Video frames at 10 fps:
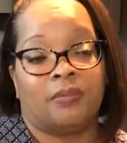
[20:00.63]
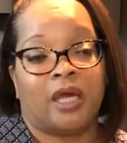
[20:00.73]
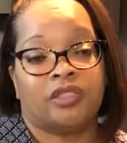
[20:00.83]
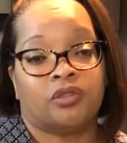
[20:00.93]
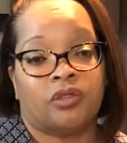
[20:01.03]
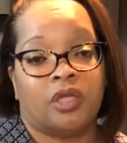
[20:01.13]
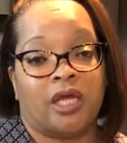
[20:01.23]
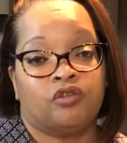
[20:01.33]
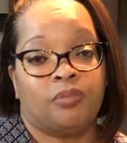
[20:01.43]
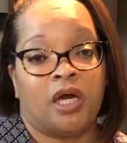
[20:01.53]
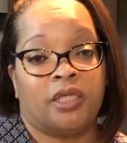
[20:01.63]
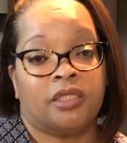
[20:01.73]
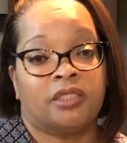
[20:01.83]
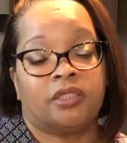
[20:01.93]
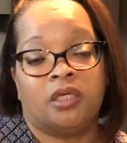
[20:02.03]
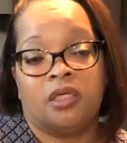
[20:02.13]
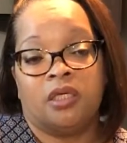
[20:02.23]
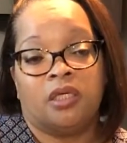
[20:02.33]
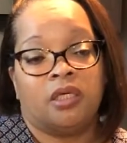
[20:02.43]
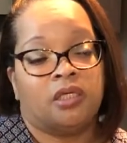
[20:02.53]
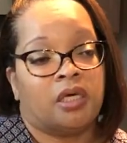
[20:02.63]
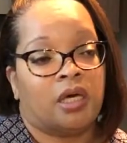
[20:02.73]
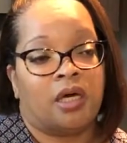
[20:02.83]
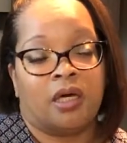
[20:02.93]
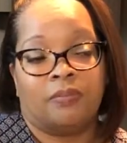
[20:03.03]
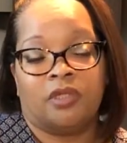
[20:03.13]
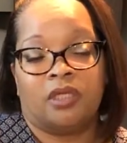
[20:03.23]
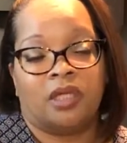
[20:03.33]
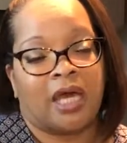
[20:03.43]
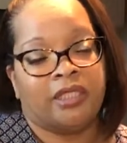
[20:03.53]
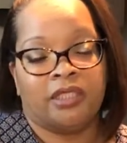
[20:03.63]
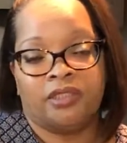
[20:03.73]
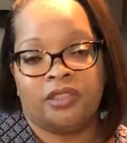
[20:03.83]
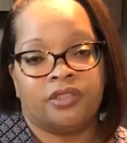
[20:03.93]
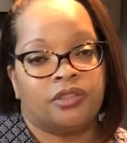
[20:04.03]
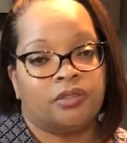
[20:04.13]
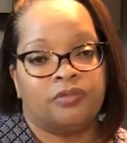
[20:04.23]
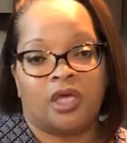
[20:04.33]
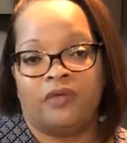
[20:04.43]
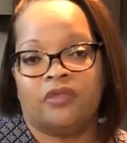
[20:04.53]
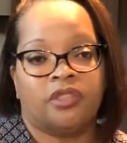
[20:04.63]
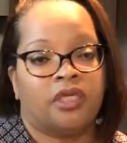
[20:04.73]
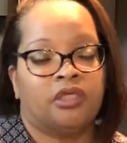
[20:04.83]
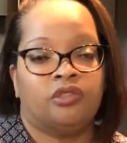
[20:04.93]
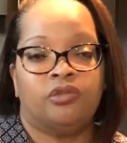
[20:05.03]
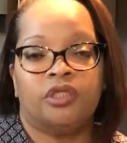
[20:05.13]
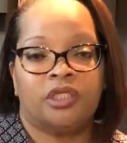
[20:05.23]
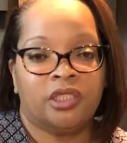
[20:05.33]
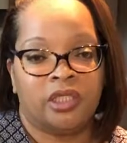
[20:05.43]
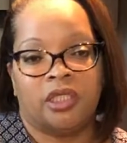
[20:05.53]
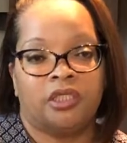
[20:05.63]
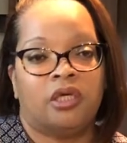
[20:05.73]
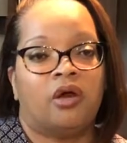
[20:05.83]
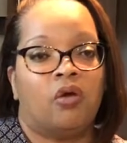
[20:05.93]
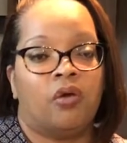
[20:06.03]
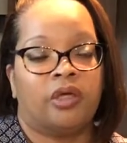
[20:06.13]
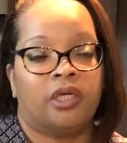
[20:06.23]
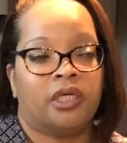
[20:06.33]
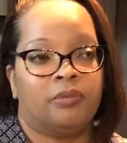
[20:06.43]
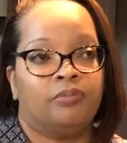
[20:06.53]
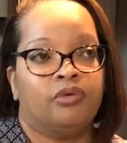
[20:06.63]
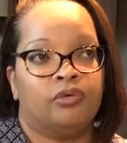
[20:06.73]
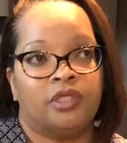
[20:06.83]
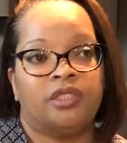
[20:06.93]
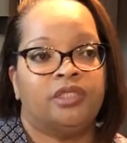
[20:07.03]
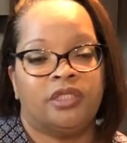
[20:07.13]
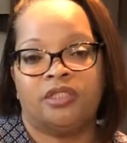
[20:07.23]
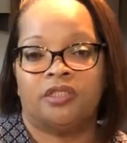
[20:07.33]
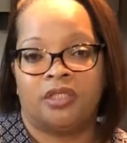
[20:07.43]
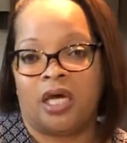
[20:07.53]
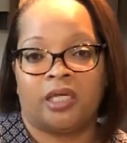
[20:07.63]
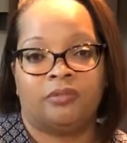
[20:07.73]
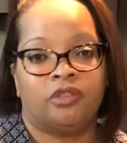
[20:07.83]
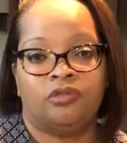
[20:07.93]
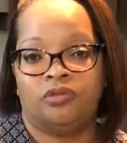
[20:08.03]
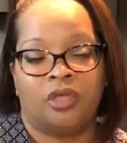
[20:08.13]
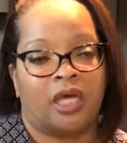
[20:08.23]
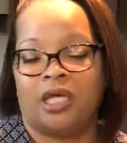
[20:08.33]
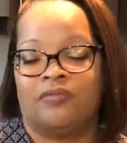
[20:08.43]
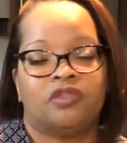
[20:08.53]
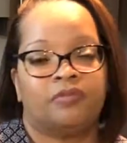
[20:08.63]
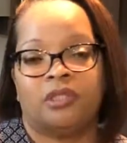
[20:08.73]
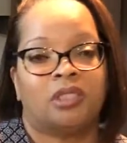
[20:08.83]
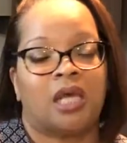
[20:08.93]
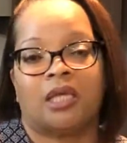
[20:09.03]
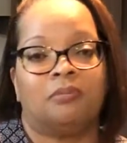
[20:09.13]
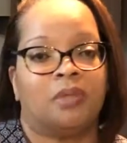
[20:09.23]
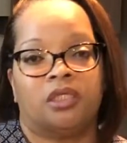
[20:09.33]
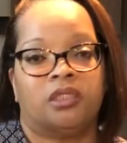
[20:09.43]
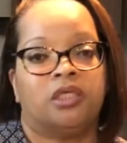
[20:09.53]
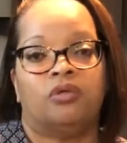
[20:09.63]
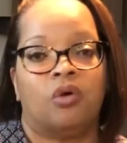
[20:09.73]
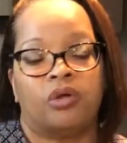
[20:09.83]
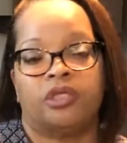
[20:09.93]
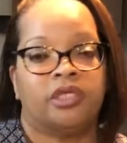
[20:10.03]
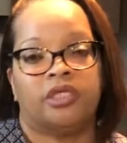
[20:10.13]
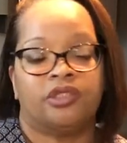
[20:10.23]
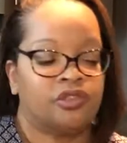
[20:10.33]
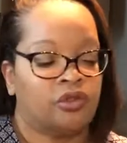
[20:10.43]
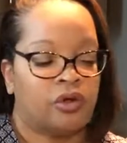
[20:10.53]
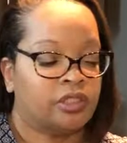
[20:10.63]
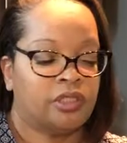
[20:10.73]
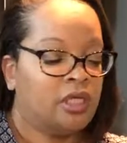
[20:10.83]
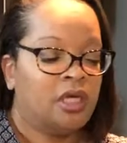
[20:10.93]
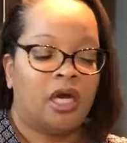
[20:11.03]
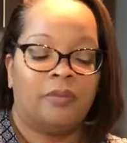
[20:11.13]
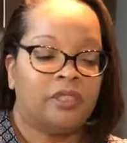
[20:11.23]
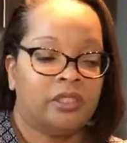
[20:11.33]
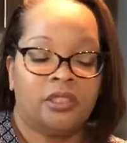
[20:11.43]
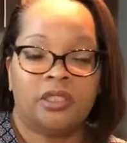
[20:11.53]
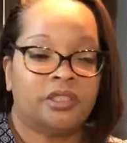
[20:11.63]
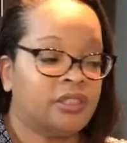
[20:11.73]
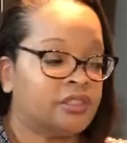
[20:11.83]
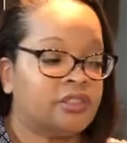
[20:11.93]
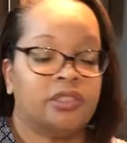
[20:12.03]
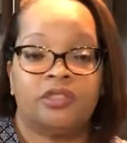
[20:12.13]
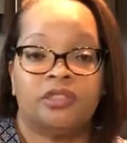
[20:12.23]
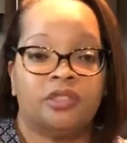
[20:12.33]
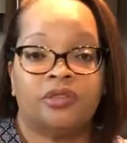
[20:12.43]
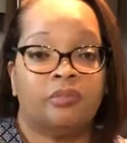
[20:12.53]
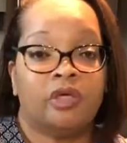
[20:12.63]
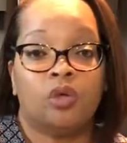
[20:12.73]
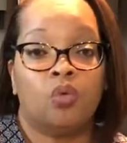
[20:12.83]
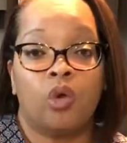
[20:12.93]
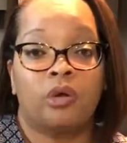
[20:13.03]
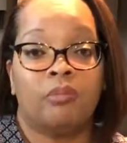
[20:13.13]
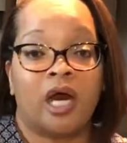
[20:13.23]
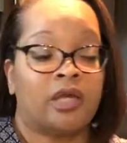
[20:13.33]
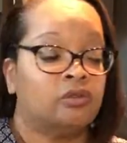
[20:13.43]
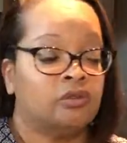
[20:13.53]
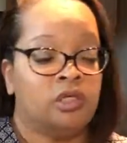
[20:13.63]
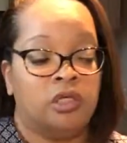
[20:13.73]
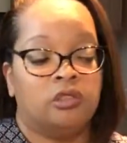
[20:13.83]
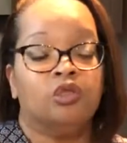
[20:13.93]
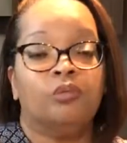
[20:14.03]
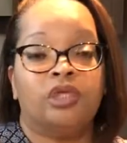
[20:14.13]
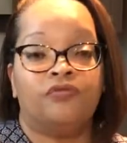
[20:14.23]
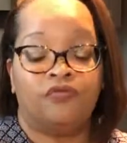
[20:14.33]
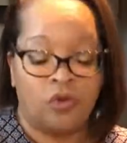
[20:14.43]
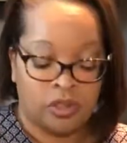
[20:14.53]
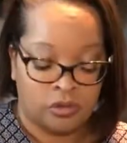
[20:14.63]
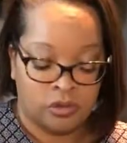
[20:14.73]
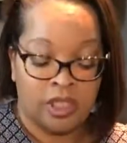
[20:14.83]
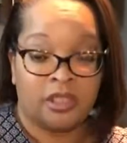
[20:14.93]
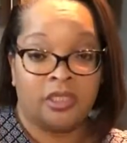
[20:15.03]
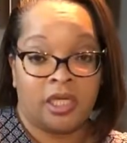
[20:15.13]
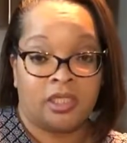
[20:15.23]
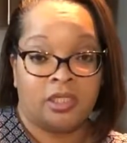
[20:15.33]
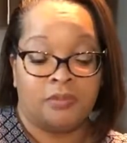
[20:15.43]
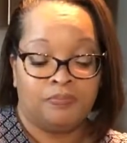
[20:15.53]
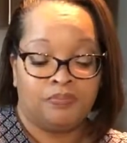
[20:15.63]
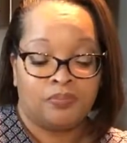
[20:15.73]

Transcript: I started hydroponics. The lighting systems, everything you can get on a pretty decent dime. You do not have to spend a lot of money in order to get this started. I mean, look at this. This is nothing but a water bottle, aluminum foil, and a net cup.